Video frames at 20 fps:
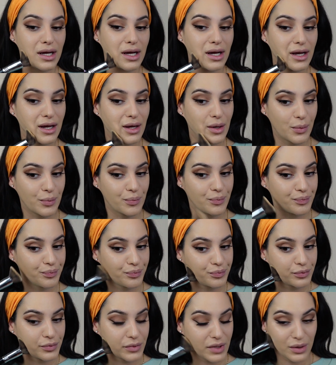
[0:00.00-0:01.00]

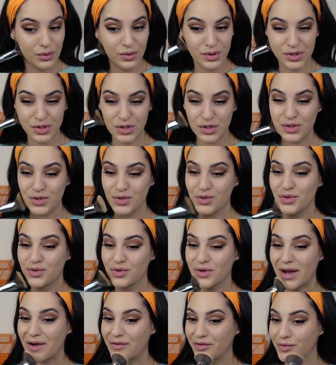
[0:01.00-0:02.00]
It was just too
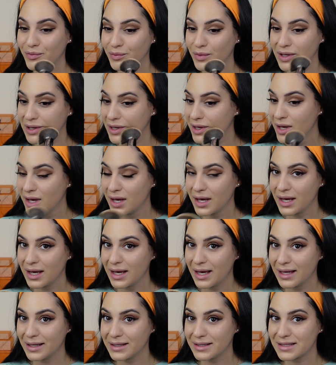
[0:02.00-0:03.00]
dry for me,
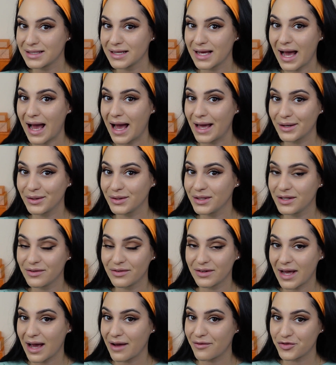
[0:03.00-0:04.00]
and I don't
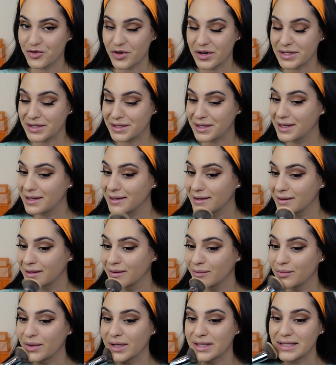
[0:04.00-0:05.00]
even have dry
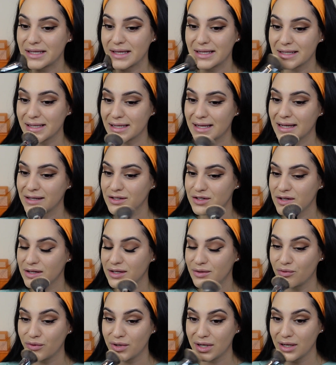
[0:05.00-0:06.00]
skin. My skin is
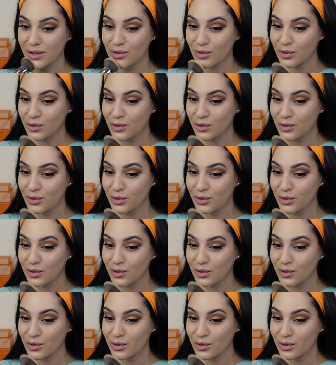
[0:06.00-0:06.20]
actually really